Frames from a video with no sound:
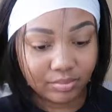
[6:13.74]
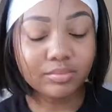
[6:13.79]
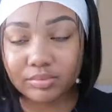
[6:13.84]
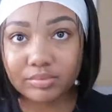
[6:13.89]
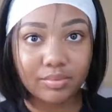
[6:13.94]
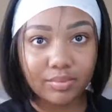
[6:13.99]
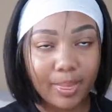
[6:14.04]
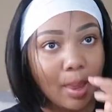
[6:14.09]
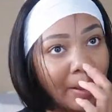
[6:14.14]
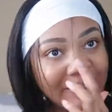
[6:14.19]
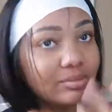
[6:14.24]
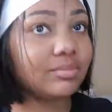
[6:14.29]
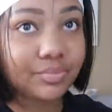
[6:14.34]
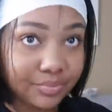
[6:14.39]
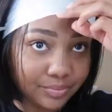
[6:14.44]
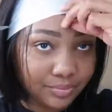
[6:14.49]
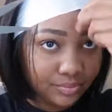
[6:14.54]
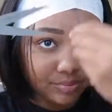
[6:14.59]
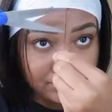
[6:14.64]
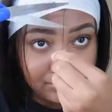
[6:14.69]
if you all are
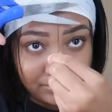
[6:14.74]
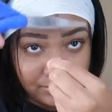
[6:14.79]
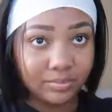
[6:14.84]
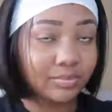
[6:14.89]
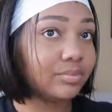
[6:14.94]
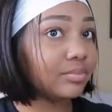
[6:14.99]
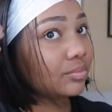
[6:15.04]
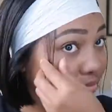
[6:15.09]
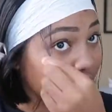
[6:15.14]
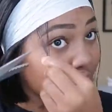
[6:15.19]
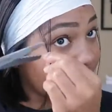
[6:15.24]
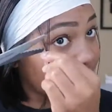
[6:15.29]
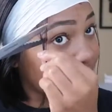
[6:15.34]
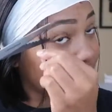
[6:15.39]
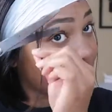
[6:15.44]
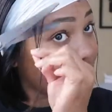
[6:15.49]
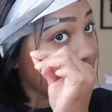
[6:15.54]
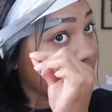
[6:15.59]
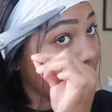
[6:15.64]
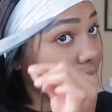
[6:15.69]
noticing, but I'm trying lots
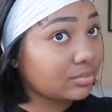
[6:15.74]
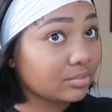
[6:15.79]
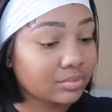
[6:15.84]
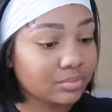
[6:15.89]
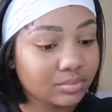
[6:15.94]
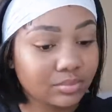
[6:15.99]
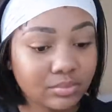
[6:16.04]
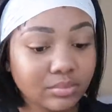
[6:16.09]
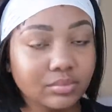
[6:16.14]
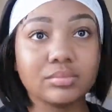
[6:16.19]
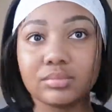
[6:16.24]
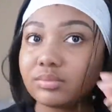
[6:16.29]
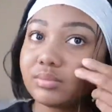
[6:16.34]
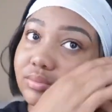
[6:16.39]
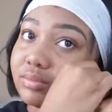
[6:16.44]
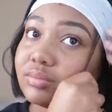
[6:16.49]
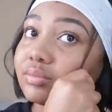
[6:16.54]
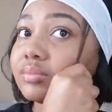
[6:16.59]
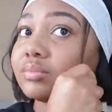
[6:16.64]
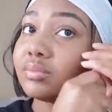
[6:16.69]
of different
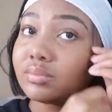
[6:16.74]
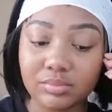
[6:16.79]
methods